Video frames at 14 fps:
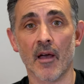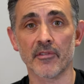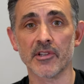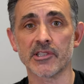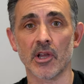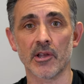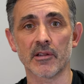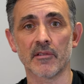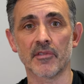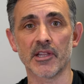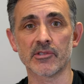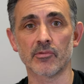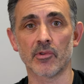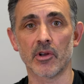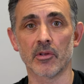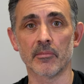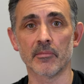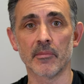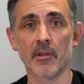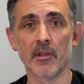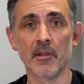other side of this
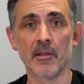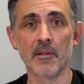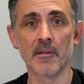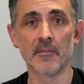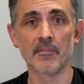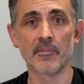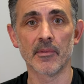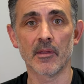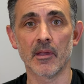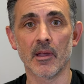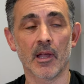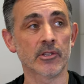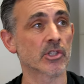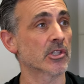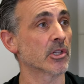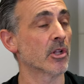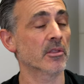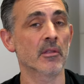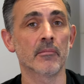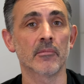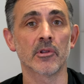room, and just
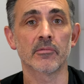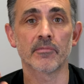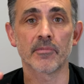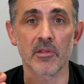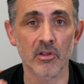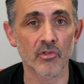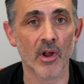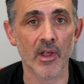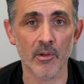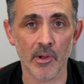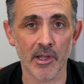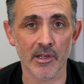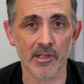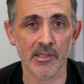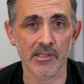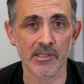look them straight away. I can